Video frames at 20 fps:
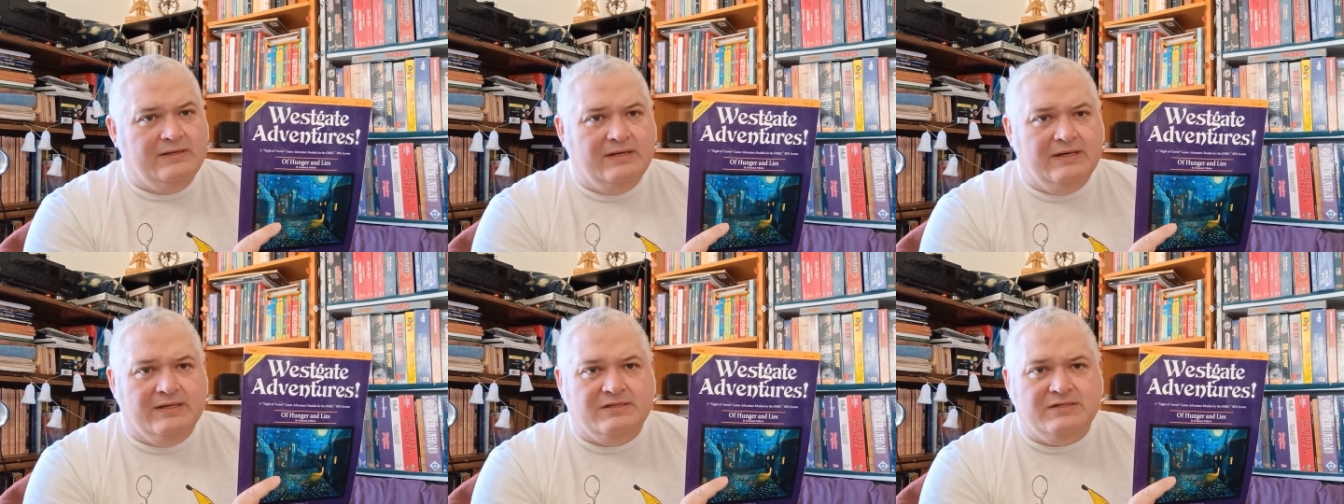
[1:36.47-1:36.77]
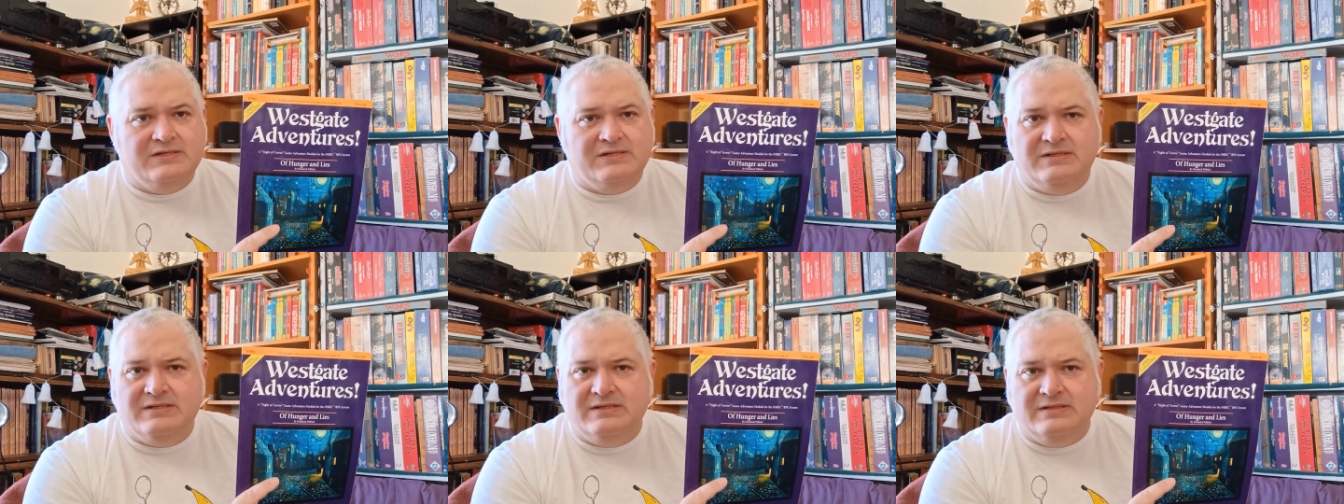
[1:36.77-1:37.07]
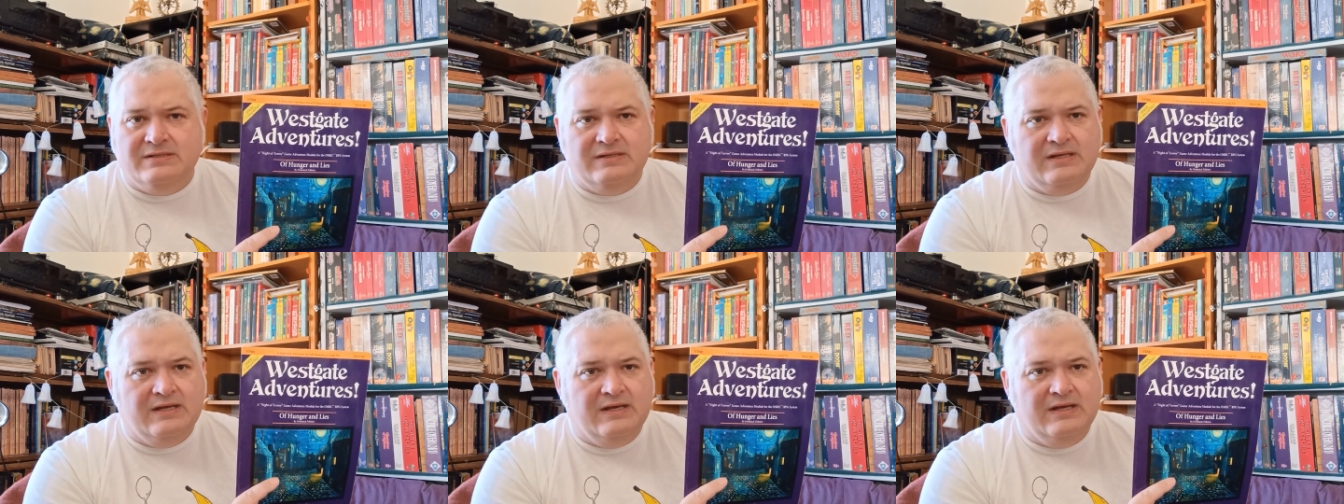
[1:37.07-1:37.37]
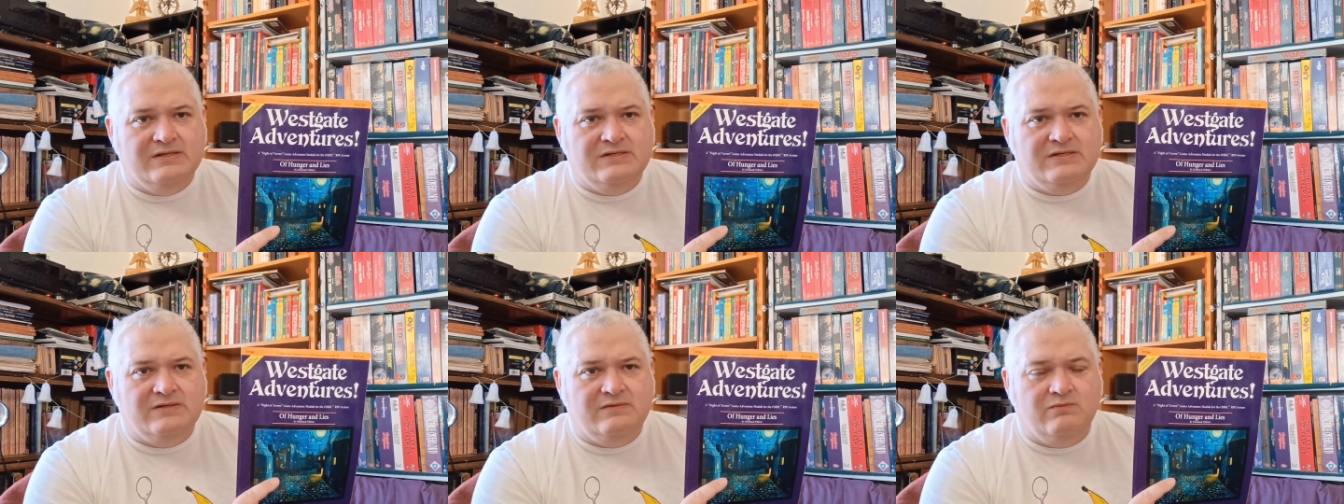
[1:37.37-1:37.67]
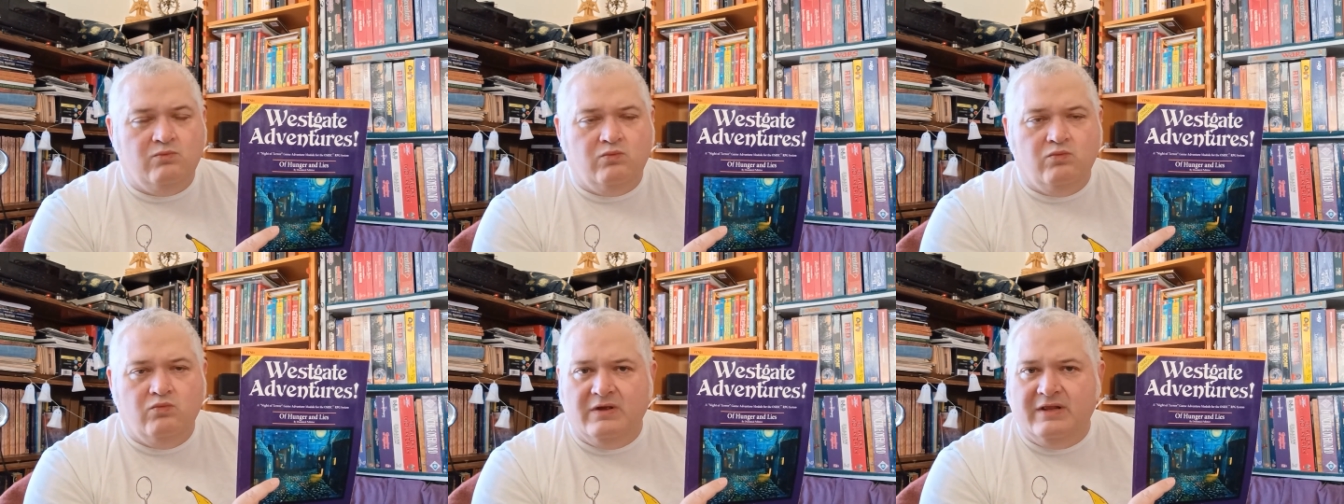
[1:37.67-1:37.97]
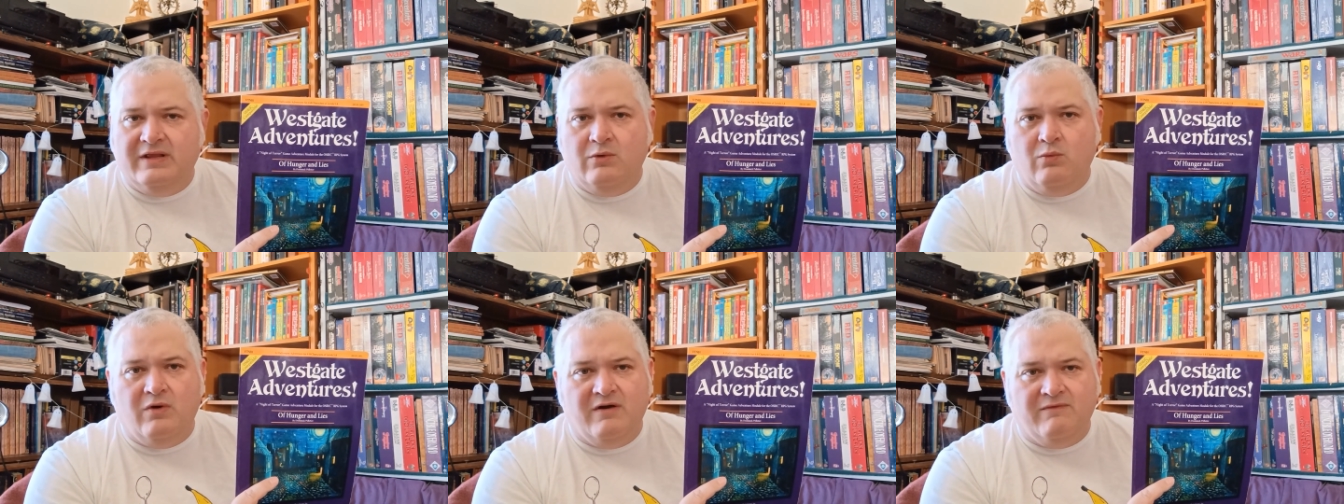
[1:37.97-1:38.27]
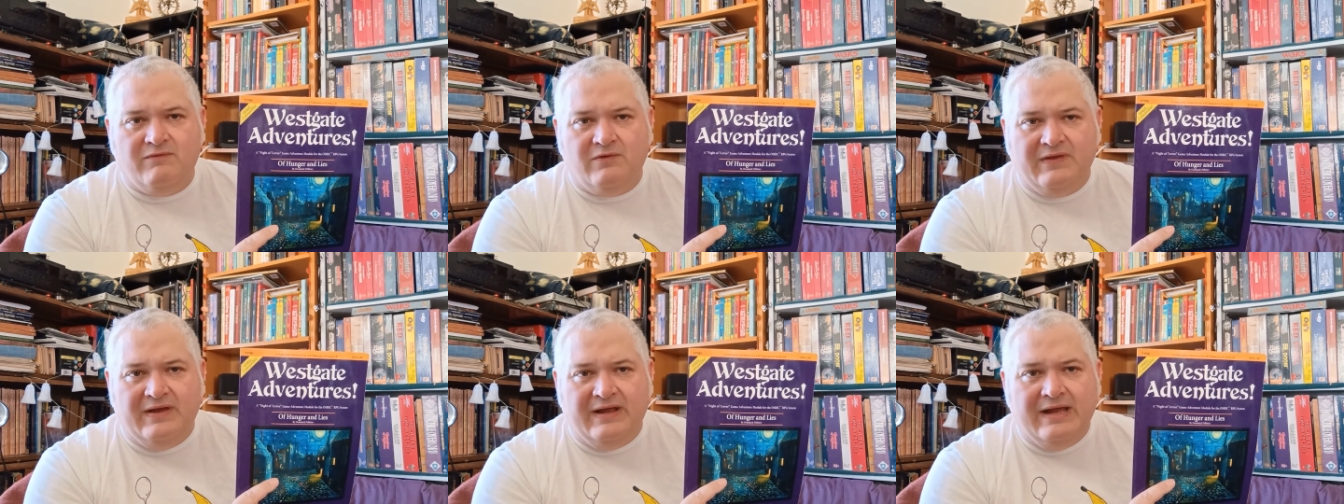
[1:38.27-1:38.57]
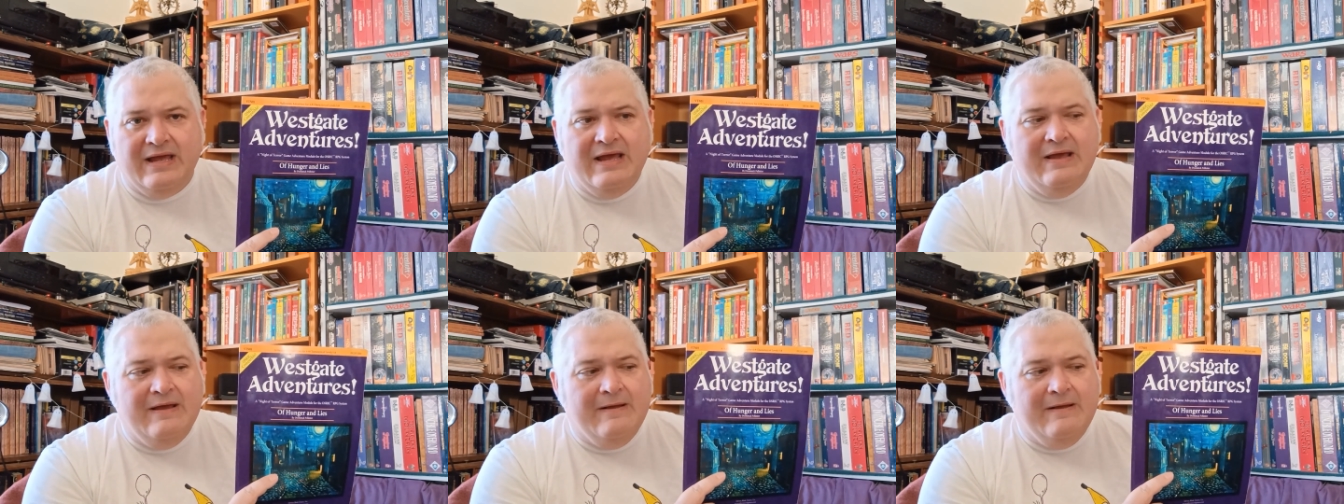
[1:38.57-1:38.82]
It's really a wonderful thing.